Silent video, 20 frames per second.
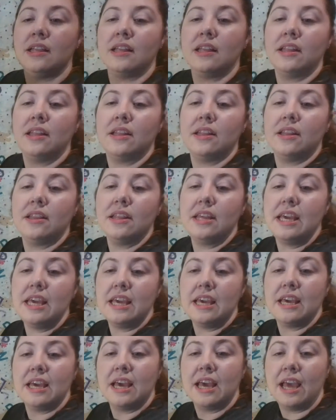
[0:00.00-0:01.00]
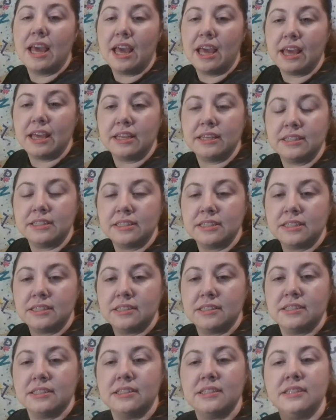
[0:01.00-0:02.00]
The end.
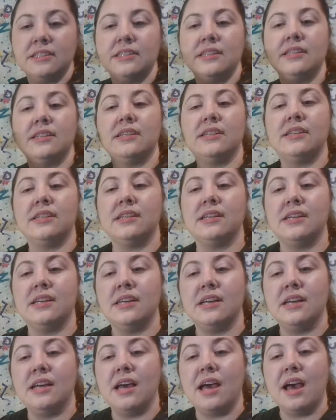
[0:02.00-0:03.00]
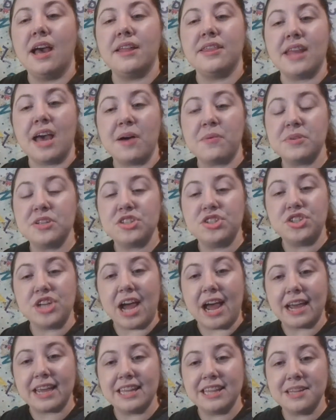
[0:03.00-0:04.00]
And that was
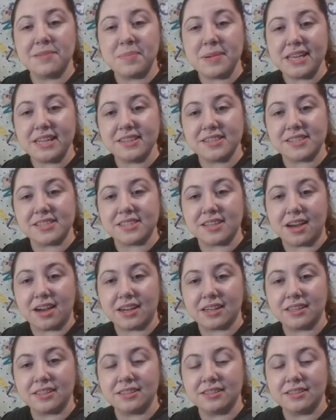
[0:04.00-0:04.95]
Jack and the Beanstalk.